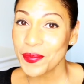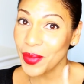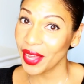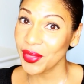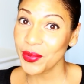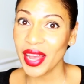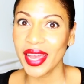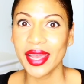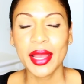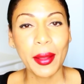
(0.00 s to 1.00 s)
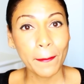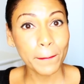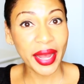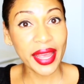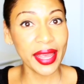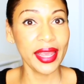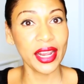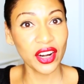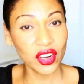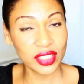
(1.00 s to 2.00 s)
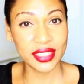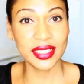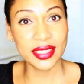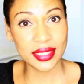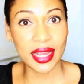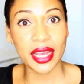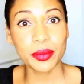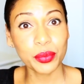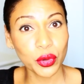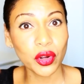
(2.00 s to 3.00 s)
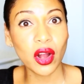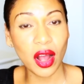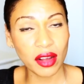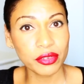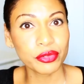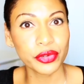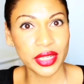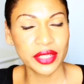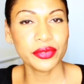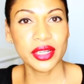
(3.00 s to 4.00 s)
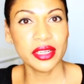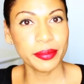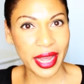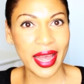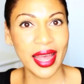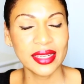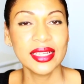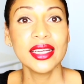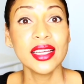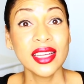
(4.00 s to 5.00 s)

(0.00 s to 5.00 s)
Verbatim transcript: by the way, my hair on this side broke off really, really bad.